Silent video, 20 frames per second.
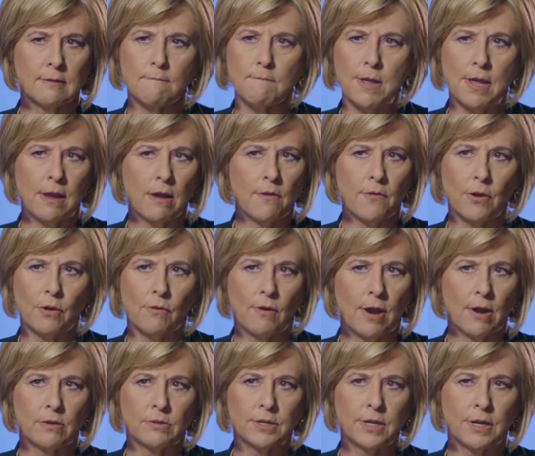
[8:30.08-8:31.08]
of being on the
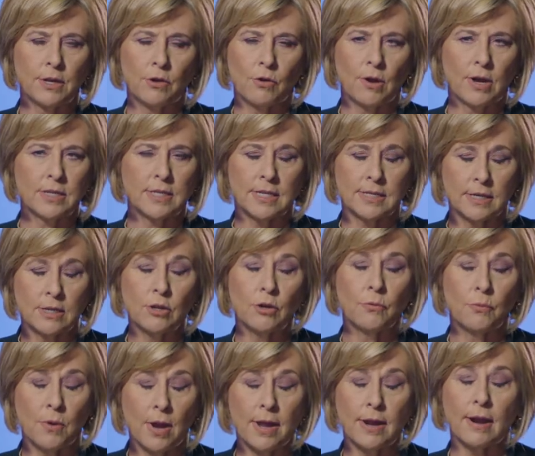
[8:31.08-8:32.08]
ground in crisis. And you're
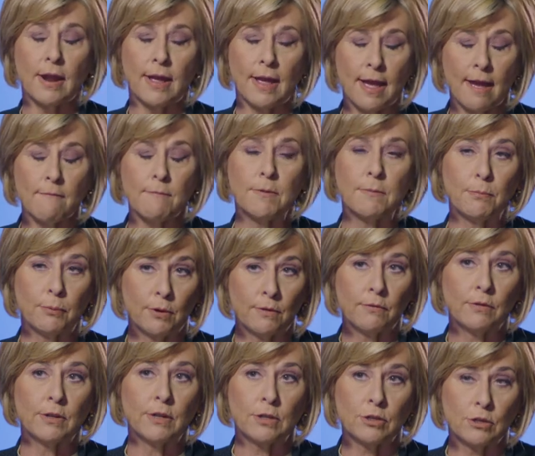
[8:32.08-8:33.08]
right, I have been
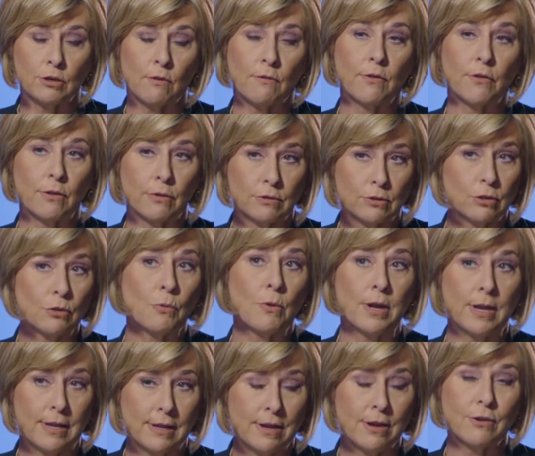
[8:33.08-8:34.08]
privileged over those
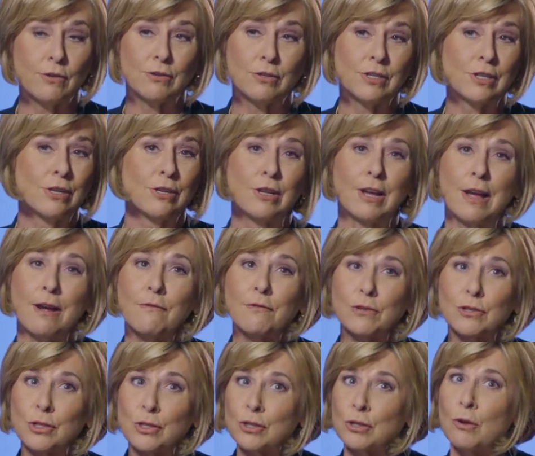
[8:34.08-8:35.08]
20 years to
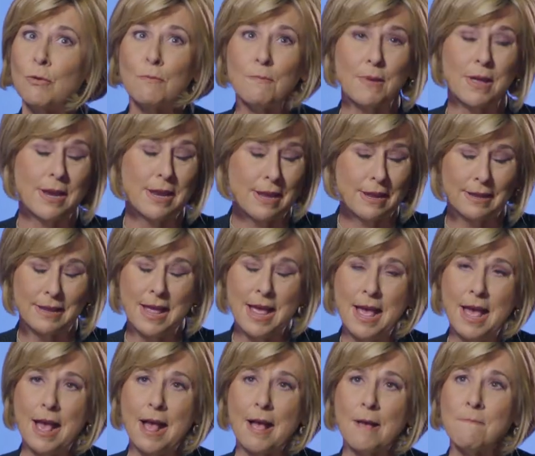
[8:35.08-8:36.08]
cover so many
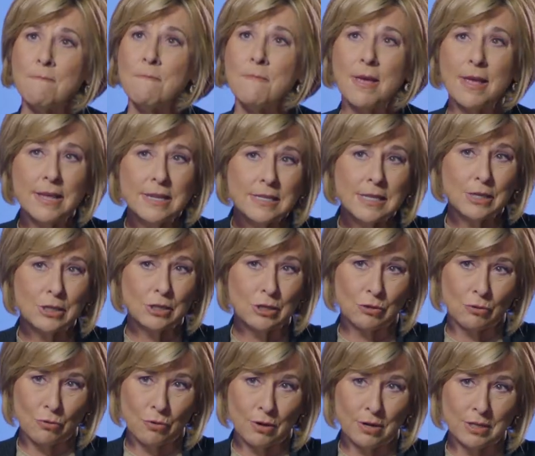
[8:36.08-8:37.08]
amazing
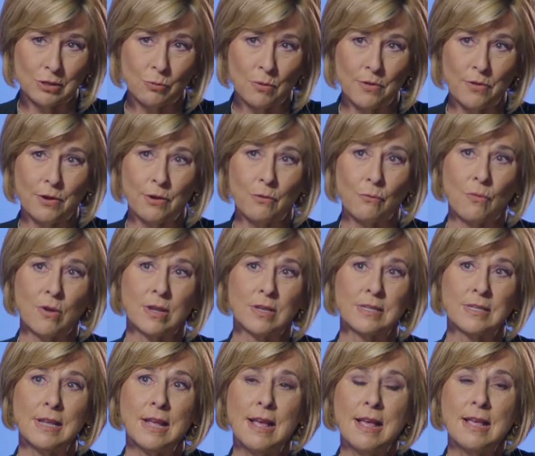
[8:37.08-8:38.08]
stories, whether it
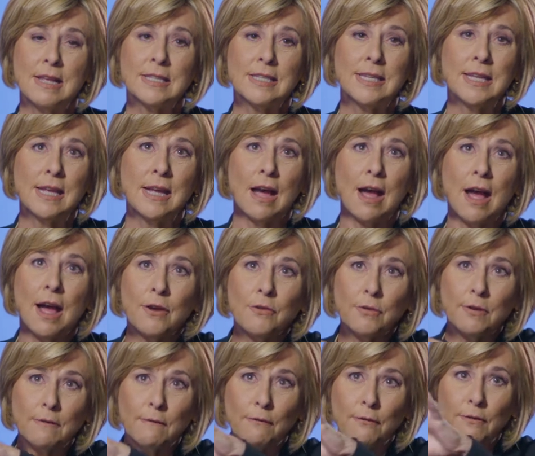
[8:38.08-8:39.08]
was seeing
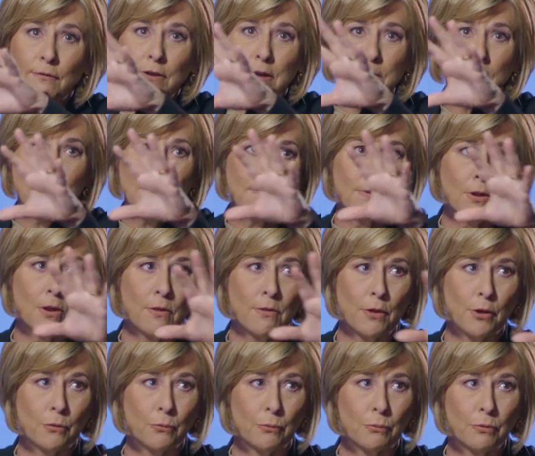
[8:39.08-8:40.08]
150 people on
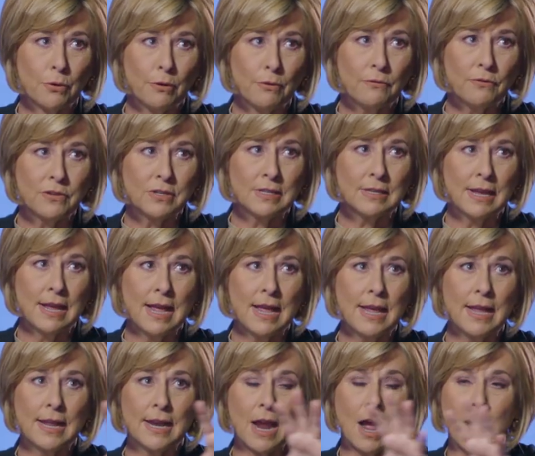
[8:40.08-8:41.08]
their roofs
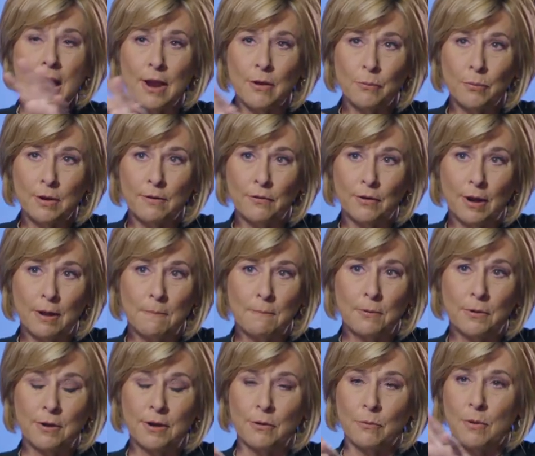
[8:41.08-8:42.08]
in High River,
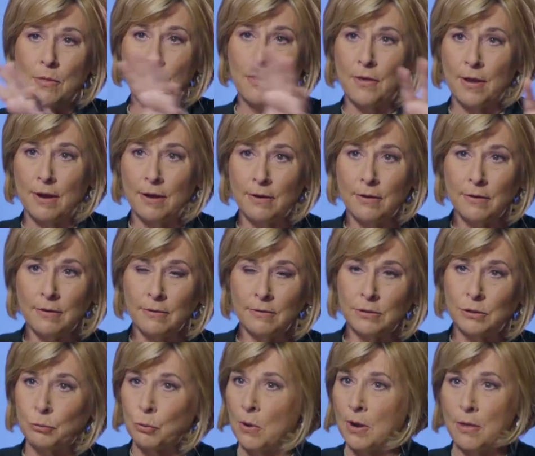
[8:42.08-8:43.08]
Alberta, when their
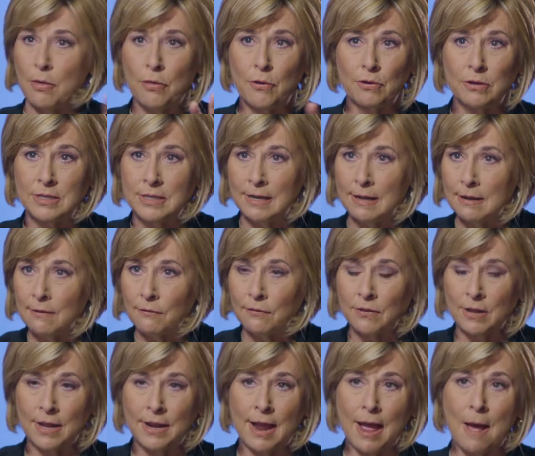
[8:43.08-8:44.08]
2013
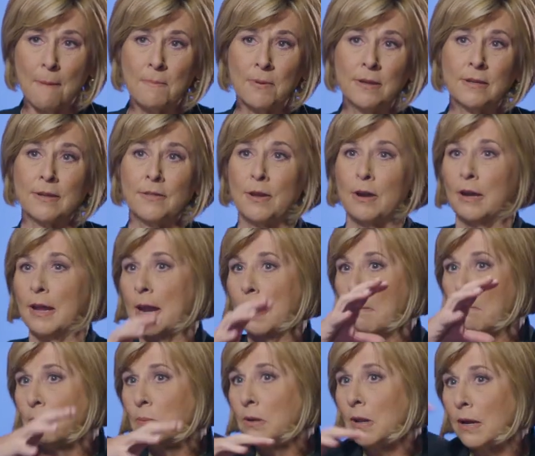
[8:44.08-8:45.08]
flood happened and they're
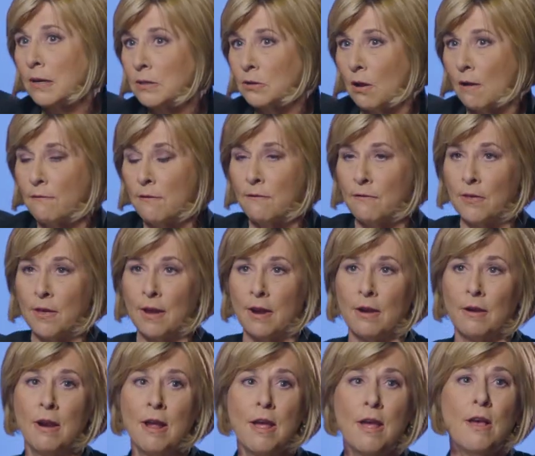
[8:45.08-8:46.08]
getting plucked off of
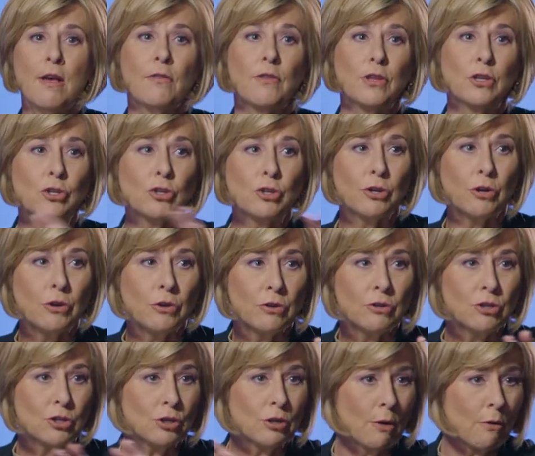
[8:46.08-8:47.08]
there. The
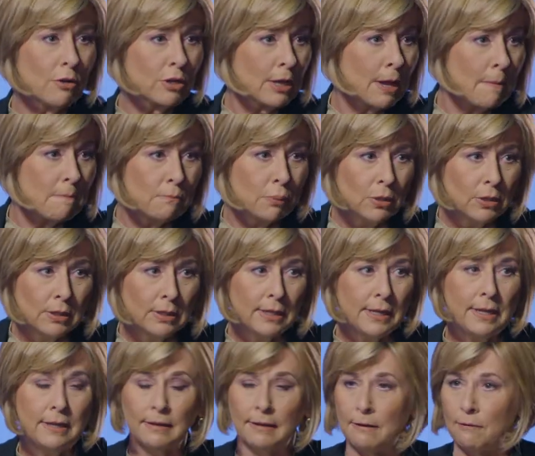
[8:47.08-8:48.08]
church
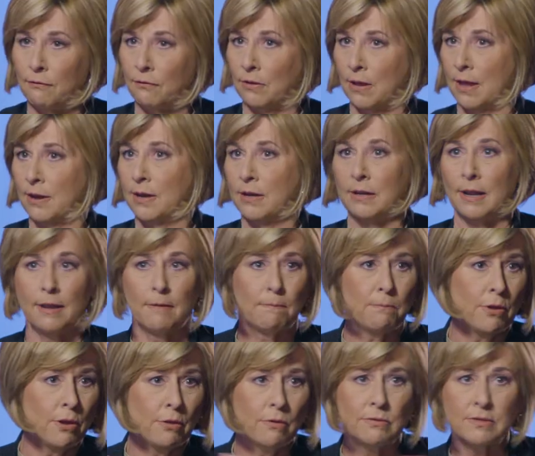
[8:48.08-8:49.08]
completely flooded, like
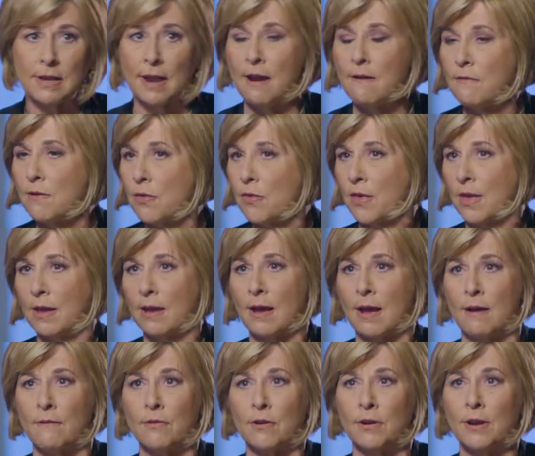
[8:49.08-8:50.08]
pews, everything
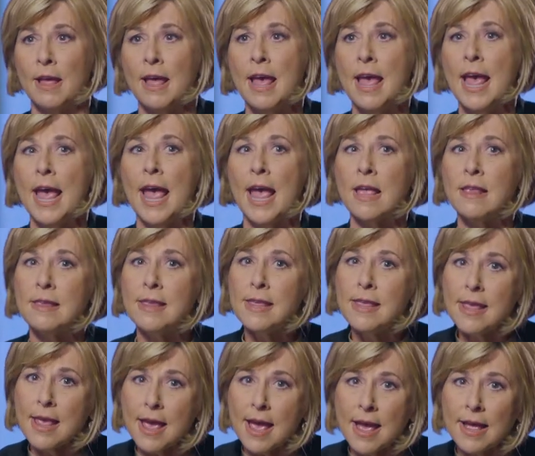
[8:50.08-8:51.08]
covered. And
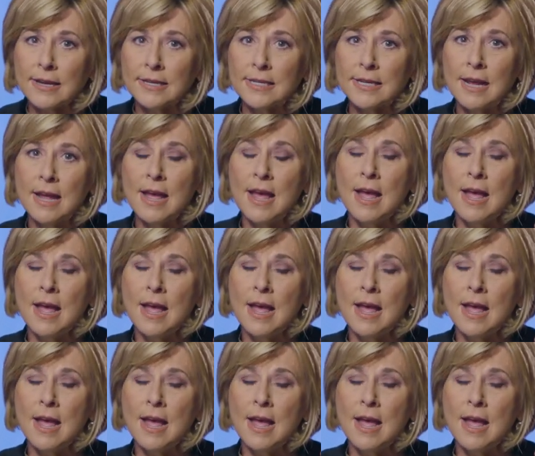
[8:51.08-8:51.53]
yet,